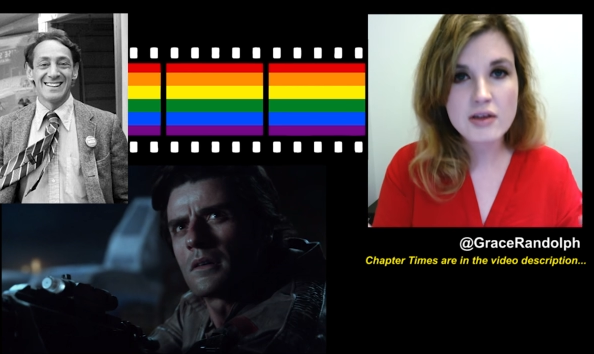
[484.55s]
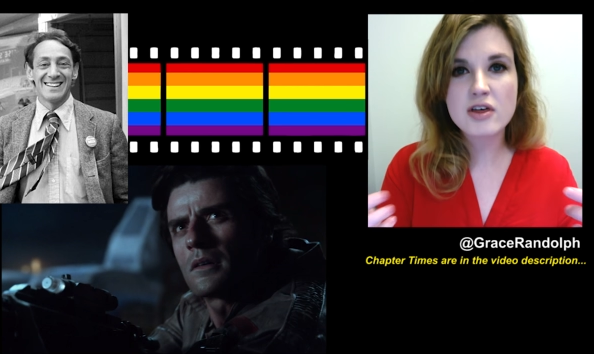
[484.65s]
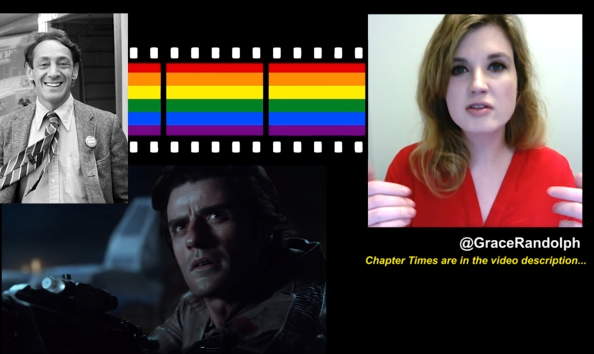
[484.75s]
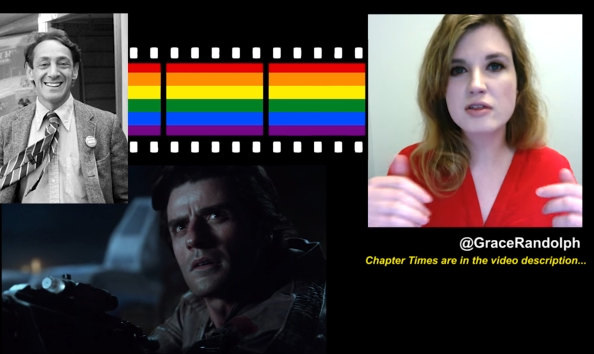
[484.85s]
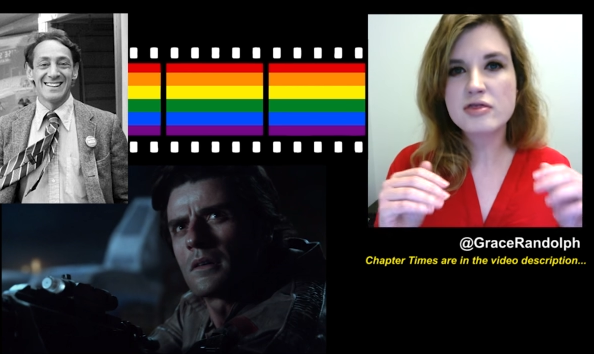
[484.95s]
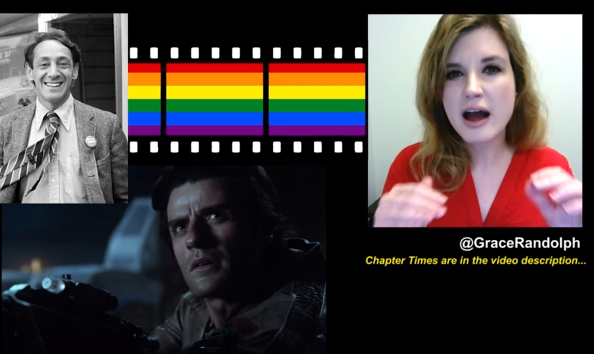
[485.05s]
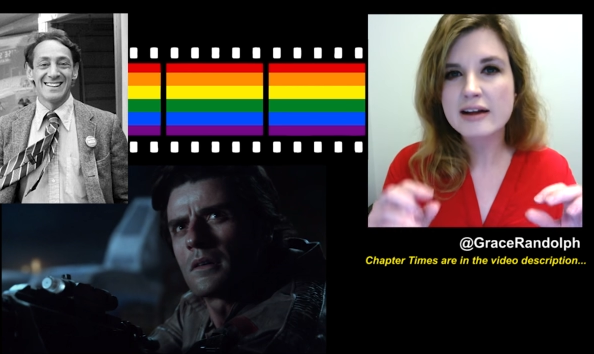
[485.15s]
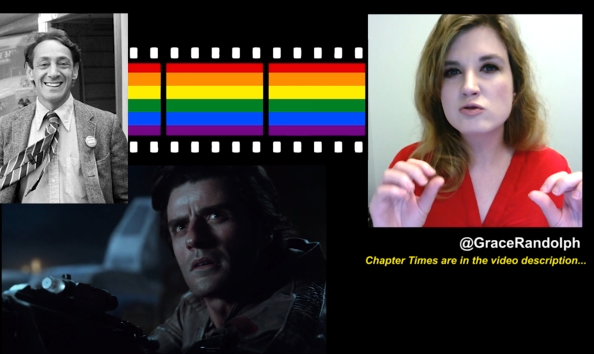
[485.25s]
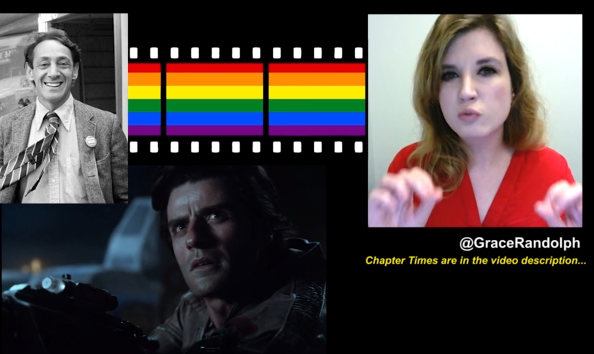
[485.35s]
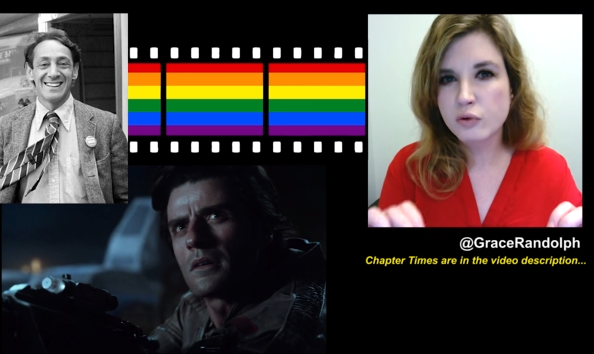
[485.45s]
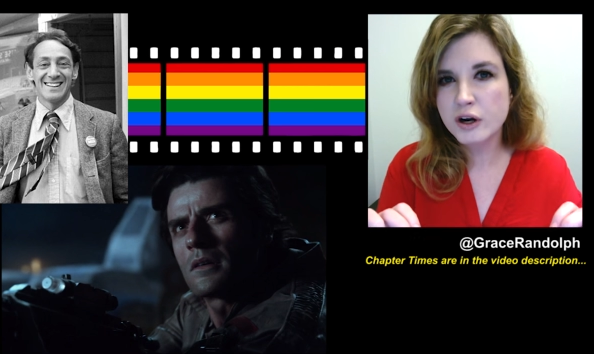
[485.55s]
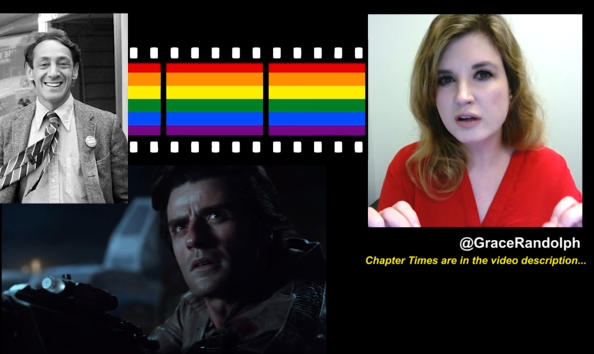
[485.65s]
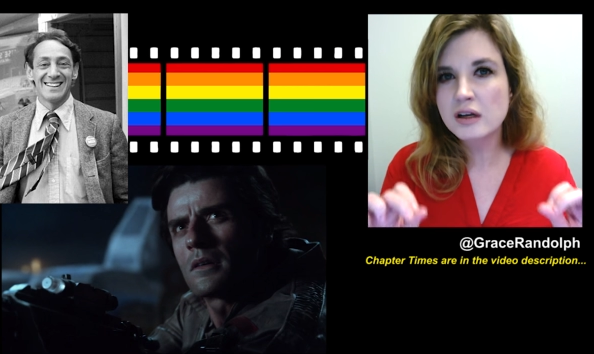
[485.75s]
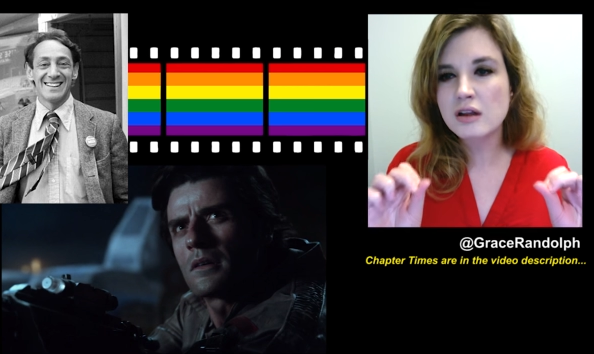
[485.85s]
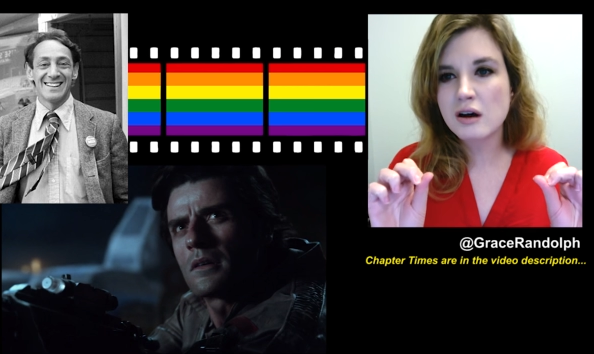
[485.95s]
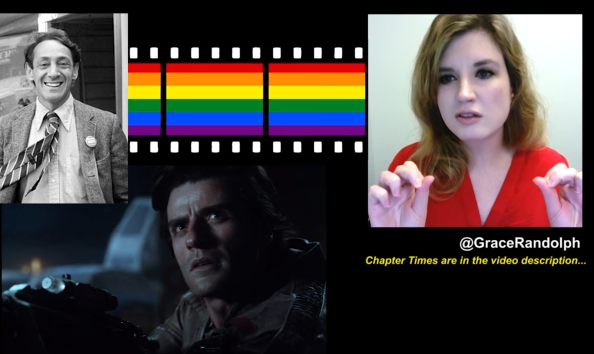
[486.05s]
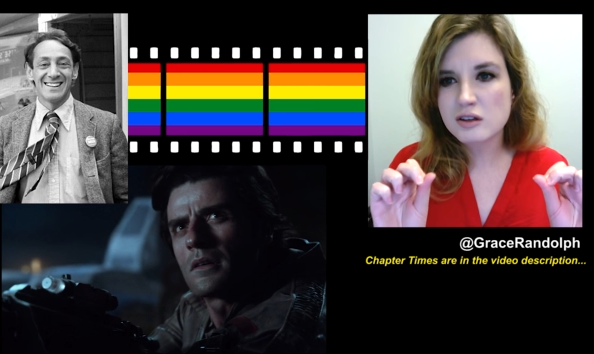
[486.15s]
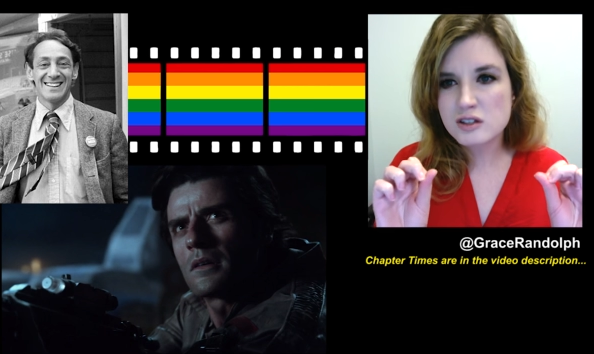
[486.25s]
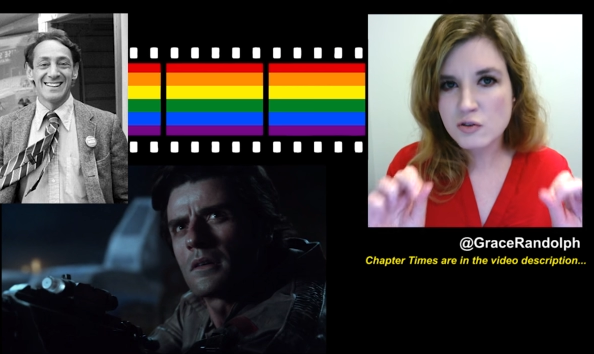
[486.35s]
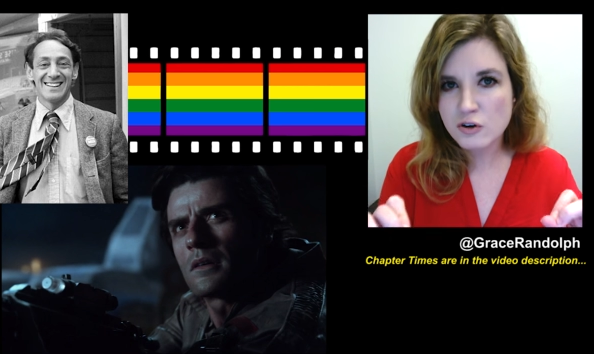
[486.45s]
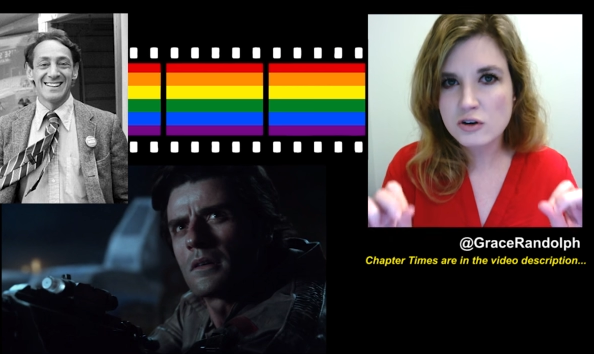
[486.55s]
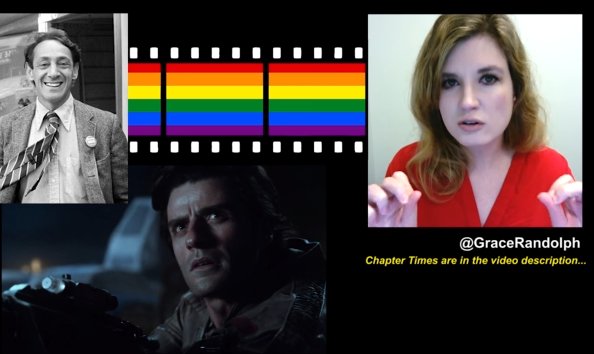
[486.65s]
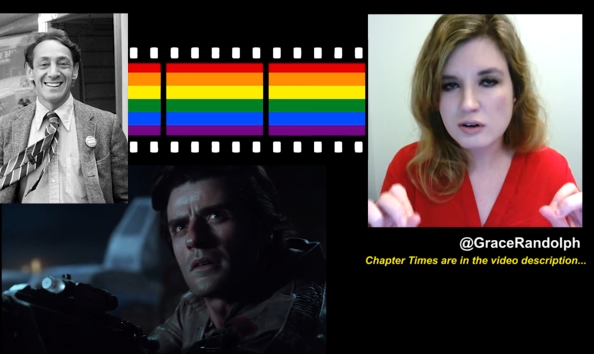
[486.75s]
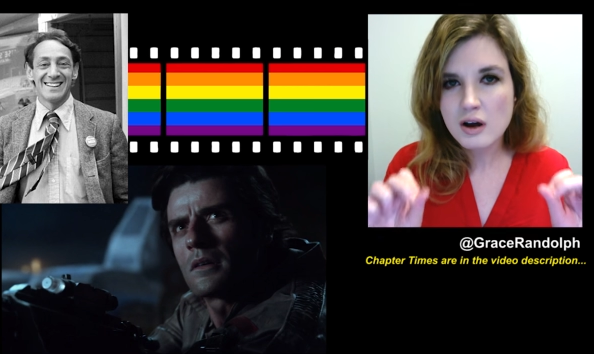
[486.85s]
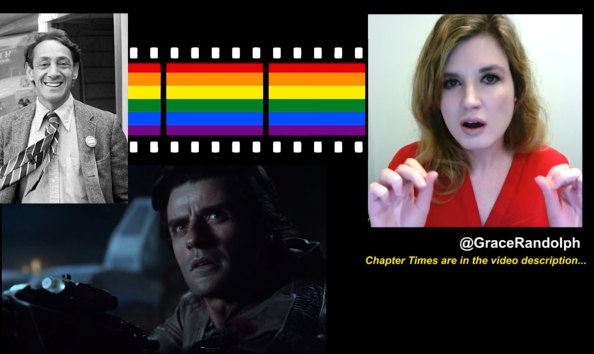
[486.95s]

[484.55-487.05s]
Speaker 1: I think that that's really the difficult,